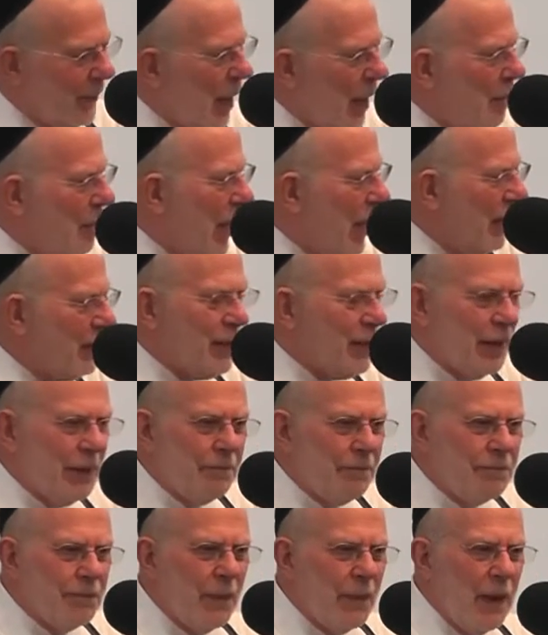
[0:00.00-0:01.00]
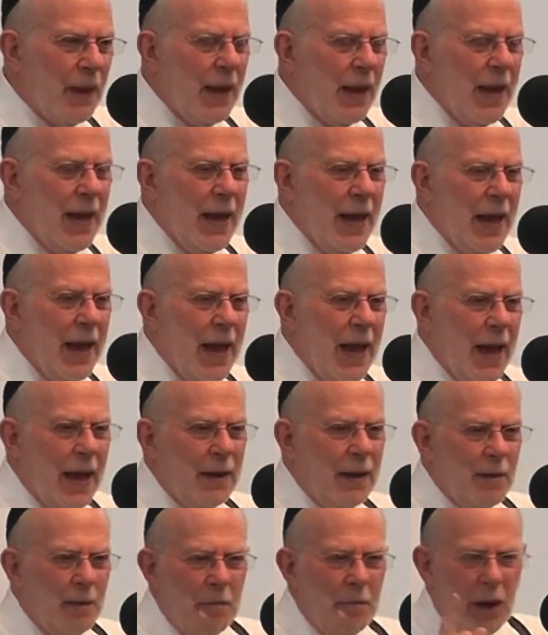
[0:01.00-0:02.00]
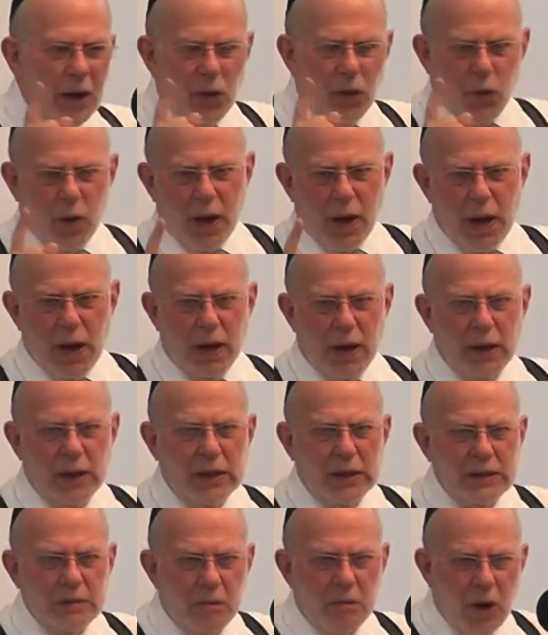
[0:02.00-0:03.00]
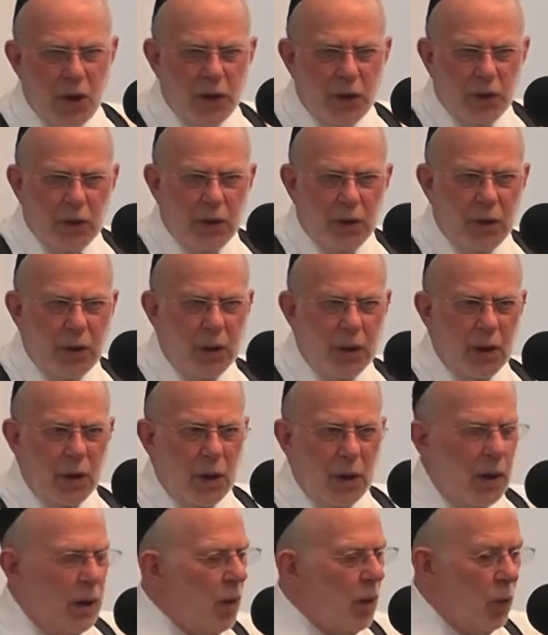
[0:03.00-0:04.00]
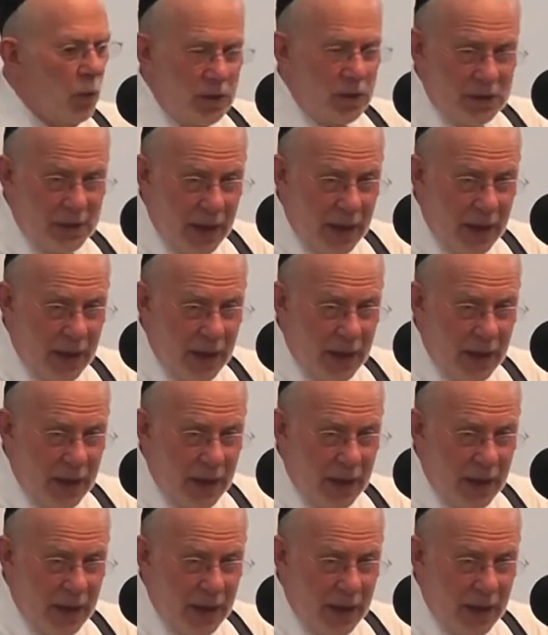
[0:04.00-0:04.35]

Amazing. And by the way, his mother was